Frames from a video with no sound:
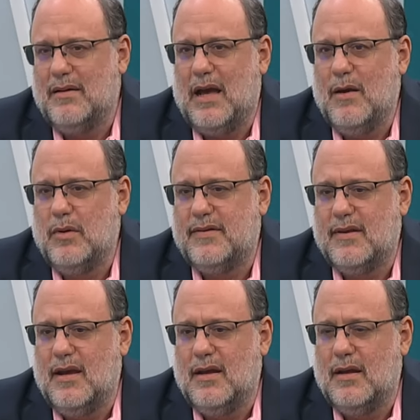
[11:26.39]
I would
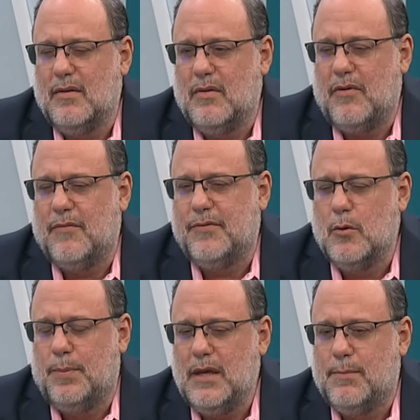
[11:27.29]
say a
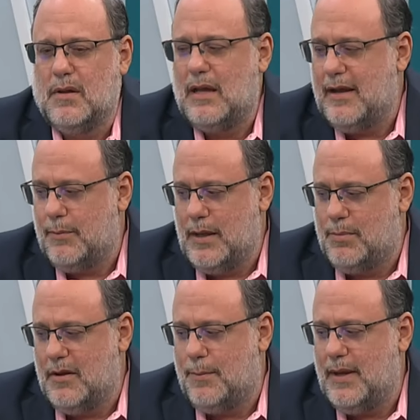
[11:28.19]
few people, like
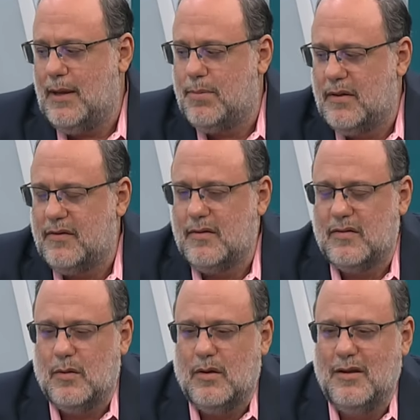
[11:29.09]
people in the papers and
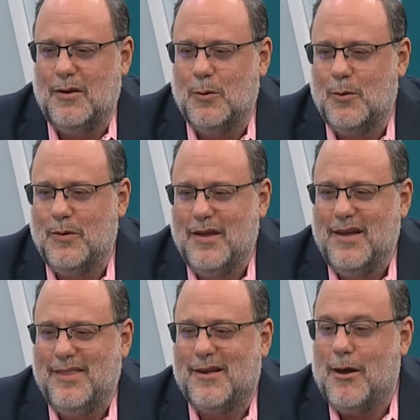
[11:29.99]
so on,
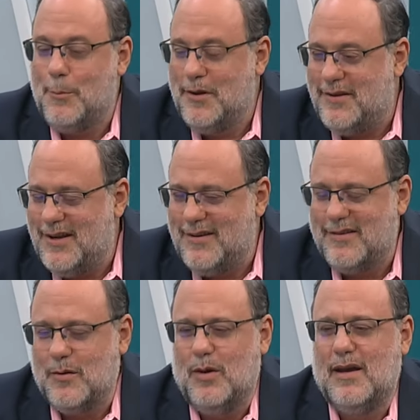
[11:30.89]
the
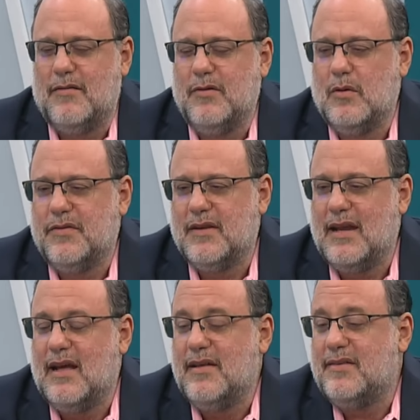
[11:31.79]
commentators and what have you.
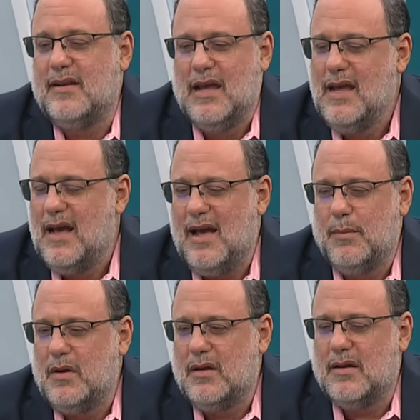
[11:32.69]
And I said, I'm
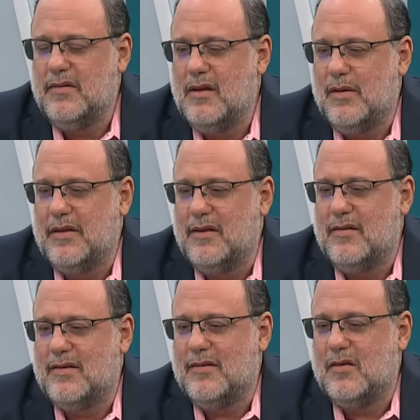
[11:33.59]
going to continue,
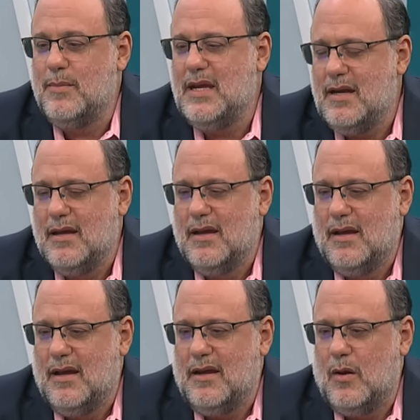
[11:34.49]
because to me,
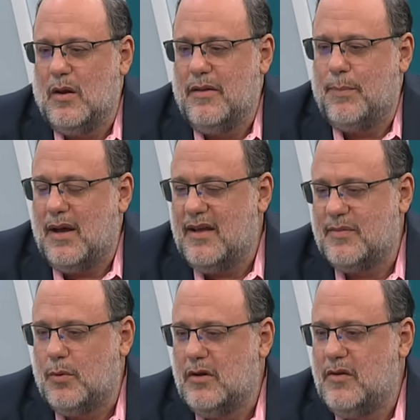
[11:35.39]
the
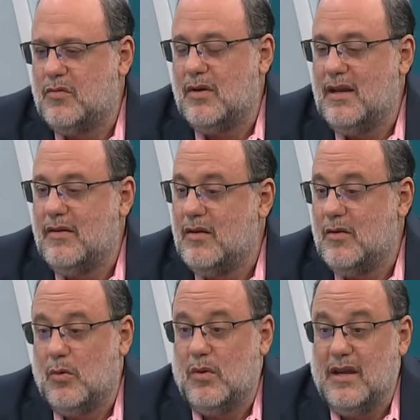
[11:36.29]
passport is really
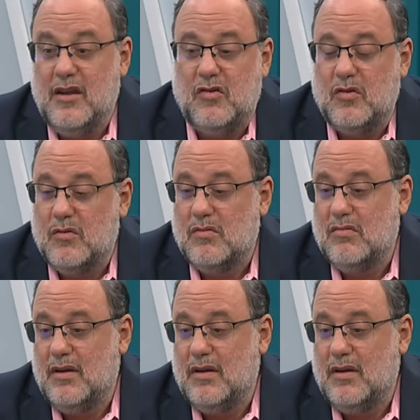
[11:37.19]
the only issue.